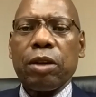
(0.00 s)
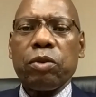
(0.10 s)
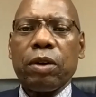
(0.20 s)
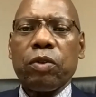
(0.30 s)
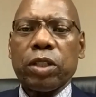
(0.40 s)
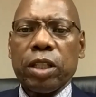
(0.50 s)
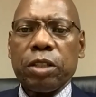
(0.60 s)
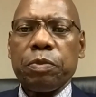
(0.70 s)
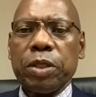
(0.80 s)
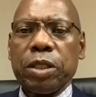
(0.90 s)
that we have got a
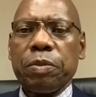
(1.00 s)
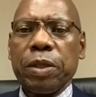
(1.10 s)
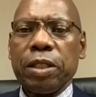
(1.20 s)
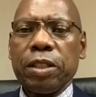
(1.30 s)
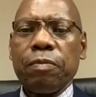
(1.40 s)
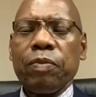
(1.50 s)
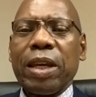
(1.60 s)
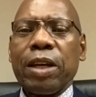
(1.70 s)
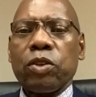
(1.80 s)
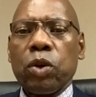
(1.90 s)
responsibility
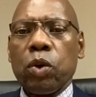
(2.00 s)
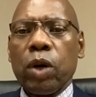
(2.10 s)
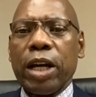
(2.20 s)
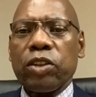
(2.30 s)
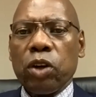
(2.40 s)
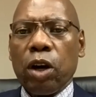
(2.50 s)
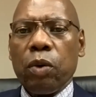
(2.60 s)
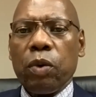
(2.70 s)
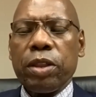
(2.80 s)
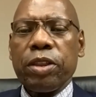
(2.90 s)
to
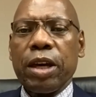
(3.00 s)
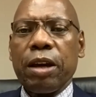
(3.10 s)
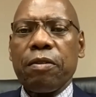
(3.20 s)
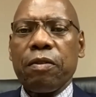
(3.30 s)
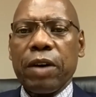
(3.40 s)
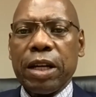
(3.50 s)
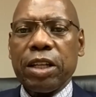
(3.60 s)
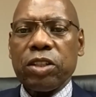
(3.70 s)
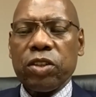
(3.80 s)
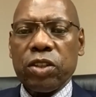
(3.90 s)
enjoy with uh,
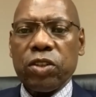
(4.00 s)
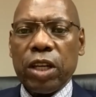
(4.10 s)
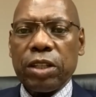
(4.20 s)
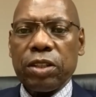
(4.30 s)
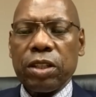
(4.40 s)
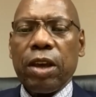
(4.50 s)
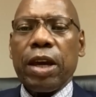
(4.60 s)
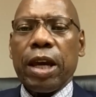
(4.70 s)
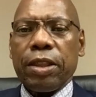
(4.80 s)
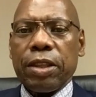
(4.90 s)
various restraints.
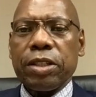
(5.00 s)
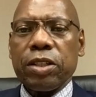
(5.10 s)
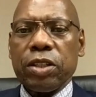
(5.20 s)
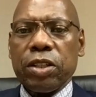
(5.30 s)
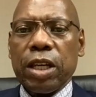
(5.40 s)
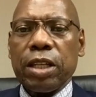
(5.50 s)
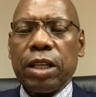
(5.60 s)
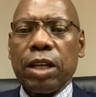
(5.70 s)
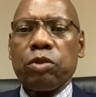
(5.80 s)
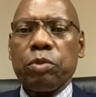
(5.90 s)
And these
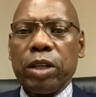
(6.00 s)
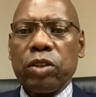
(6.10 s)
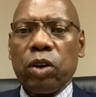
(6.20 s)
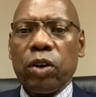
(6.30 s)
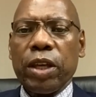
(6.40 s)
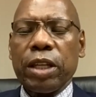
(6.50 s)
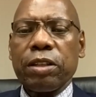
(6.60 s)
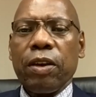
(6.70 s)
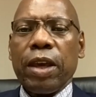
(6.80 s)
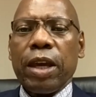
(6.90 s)
restraints are to make sure
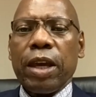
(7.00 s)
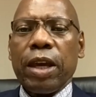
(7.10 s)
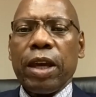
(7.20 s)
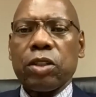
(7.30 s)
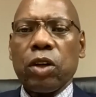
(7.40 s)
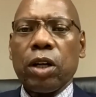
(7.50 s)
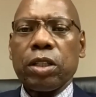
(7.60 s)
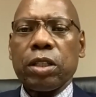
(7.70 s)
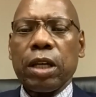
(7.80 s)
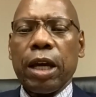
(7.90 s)
that it is
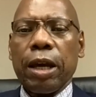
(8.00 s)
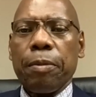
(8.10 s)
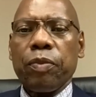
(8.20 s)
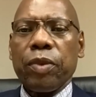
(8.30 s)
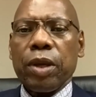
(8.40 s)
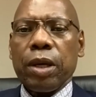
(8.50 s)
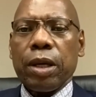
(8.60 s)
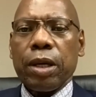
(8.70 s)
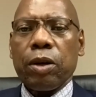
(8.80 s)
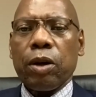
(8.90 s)
not um,
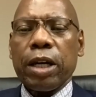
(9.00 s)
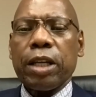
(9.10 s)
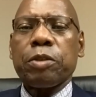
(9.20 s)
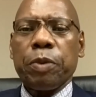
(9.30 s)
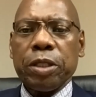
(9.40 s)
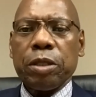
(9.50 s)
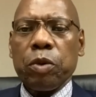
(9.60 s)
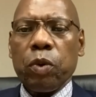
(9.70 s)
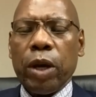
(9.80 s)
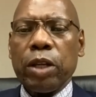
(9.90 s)
you know, a
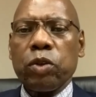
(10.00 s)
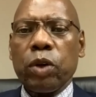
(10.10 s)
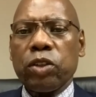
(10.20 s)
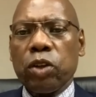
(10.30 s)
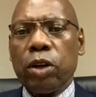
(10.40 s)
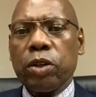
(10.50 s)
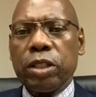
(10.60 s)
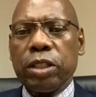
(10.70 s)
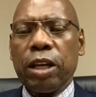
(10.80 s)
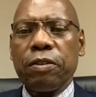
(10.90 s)
responsible way to enjoy
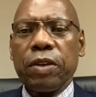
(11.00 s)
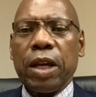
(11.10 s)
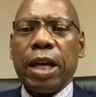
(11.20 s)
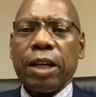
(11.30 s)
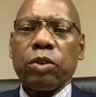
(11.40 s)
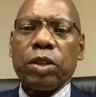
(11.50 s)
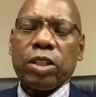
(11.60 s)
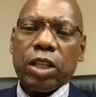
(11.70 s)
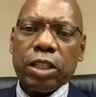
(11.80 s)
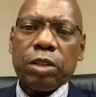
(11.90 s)
yourself uh, to
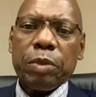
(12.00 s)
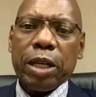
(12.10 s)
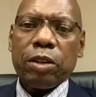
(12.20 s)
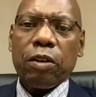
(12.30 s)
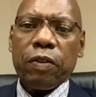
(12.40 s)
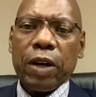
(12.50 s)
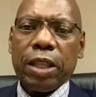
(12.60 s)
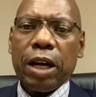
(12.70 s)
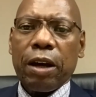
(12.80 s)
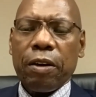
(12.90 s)
the detriment of
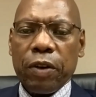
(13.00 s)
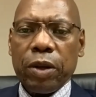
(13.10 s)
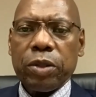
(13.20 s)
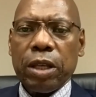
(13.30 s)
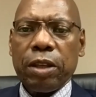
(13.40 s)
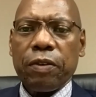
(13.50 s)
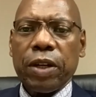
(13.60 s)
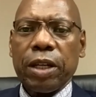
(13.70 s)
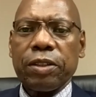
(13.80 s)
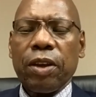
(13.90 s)
other fellow South
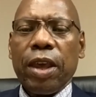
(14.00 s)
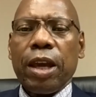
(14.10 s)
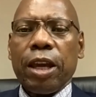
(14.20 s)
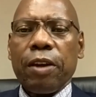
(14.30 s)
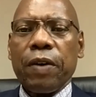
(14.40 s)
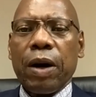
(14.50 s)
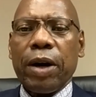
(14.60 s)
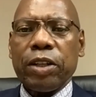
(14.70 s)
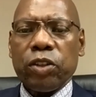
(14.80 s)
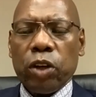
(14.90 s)
Africans if
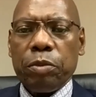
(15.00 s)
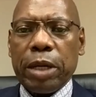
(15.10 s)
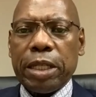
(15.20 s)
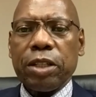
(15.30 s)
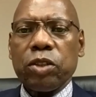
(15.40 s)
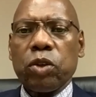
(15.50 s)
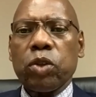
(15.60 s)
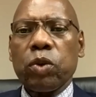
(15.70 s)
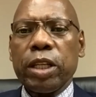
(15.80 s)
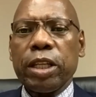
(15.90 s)
our enjoyment is
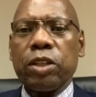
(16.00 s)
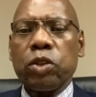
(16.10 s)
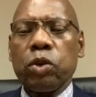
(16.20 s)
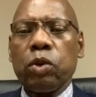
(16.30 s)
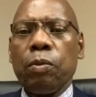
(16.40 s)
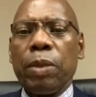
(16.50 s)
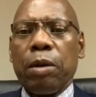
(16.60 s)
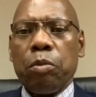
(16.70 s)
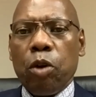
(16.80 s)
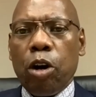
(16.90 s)
going to lead to
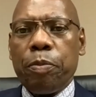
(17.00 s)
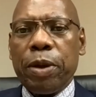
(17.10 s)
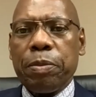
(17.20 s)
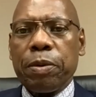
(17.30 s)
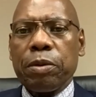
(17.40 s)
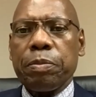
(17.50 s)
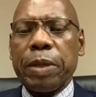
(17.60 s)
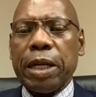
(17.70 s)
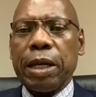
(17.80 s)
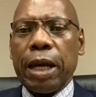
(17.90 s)
more people
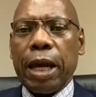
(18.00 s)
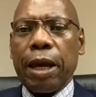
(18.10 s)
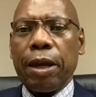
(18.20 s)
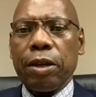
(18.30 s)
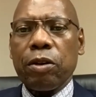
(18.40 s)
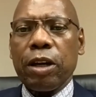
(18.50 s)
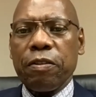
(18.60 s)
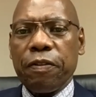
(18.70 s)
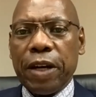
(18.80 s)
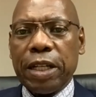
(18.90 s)
being uh, you know
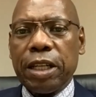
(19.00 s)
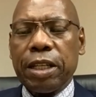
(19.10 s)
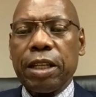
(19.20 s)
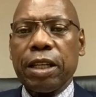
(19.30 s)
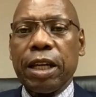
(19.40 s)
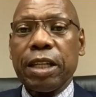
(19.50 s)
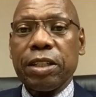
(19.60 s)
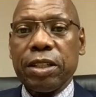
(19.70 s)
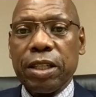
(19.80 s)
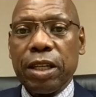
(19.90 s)
infected and
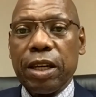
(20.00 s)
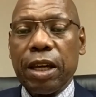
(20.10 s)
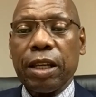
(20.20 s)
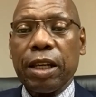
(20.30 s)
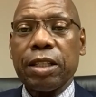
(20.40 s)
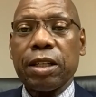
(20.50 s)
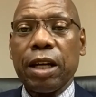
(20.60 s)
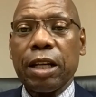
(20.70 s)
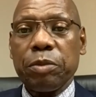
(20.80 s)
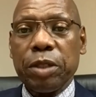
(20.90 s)
getting sick and
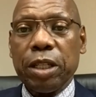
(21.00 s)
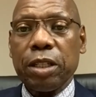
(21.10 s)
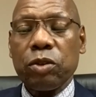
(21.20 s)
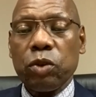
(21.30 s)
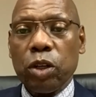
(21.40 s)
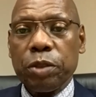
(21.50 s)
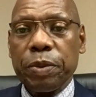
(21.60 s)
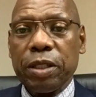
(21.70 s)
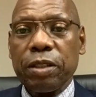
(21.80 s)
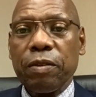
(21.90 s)
getting admitted into
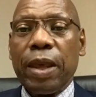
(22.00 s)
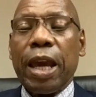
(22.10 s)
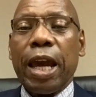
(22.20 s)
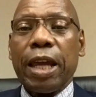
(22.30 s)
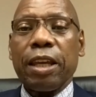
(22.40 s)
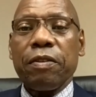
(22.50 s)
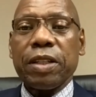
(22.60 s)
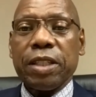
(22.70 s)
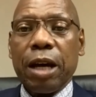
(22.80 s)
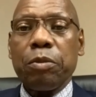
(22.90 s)
hospital and
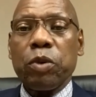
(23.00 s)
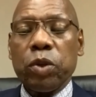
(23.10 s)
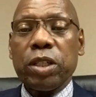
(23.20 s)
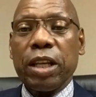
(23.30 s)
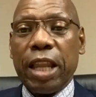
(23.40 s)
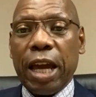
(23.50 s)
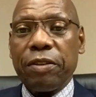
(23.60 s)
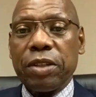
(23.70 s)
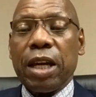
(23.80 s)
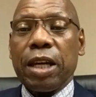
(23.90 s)
even some losing
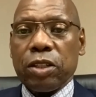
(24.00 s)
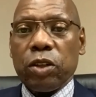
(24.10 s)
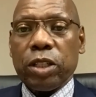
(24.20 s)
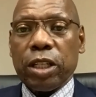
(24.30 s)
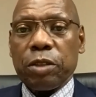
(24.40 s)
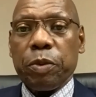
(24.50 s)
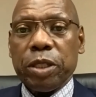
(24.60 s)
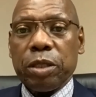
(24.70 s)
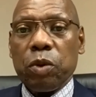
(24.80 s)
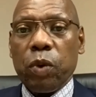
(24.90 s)
lives it's not a
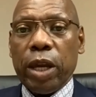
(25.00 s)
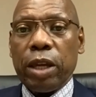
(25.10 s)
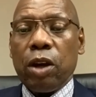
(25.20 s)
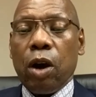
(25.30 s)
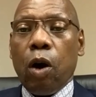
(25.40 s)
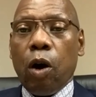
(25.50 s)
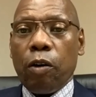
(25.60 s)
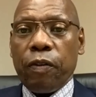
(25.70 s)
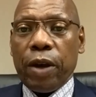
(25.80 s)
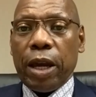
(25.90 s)
responsible way
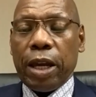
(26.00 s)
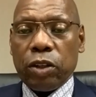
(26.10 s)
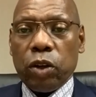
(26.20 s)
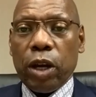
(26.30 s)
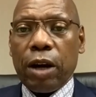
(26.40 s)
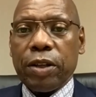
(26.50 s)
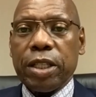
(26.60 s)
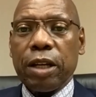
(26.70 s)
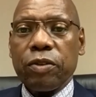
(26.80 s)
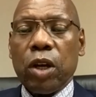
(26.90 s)
of uh, enjoying
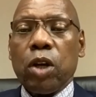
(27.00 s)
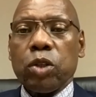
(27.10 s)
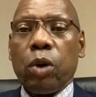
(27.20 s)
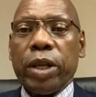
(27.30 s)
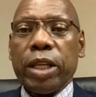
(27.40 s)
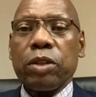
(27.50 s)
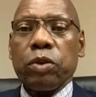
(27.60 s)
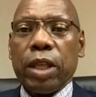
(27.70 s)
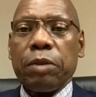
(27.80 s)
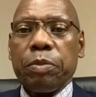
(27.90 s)
ourselves so we need
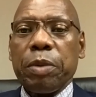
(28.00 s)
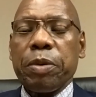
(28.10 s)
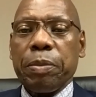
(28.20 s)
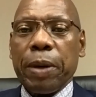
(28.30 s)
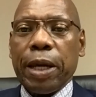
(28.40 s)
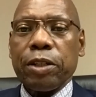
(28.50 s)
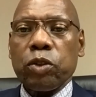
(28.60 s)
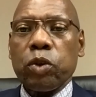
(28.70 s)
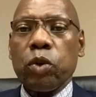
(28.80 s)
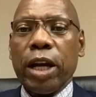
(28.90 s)
to then be prepared
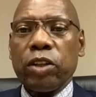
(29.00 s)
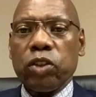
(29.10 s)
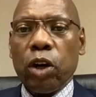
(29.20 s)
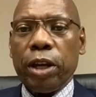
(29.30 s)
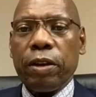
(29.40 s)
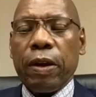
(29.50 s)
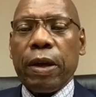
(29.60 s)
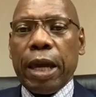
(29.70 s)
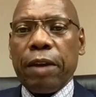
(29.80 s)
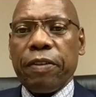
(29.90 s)
to enjoy
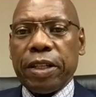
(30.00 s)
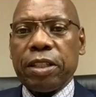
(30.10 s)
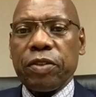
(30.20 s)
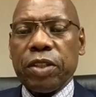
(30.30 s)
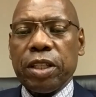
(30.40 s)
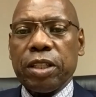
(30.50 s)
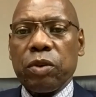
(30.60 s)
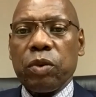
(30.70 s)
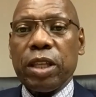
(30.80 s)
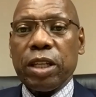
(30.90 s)
a festive
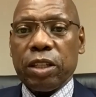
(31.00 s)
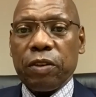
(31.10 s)
season with a